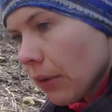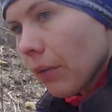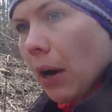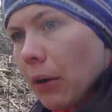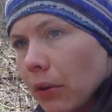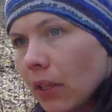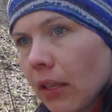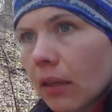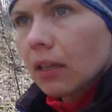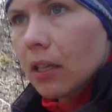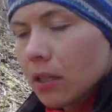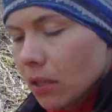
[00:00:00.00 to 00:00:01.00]
around in
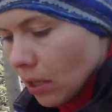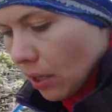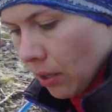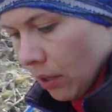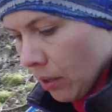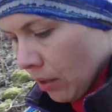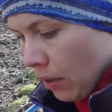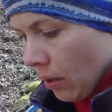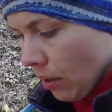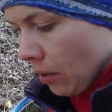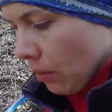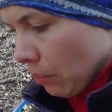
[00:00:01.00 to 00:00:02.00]
this
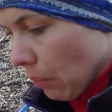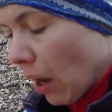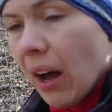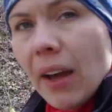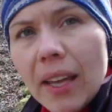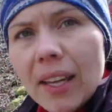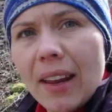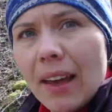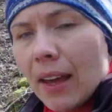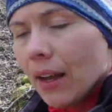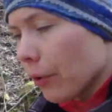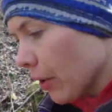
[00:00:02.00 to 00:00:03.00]
mine
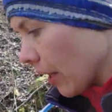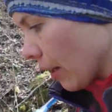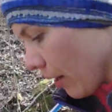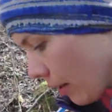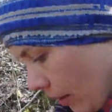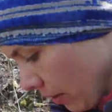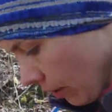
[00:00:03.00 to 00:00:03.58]
area,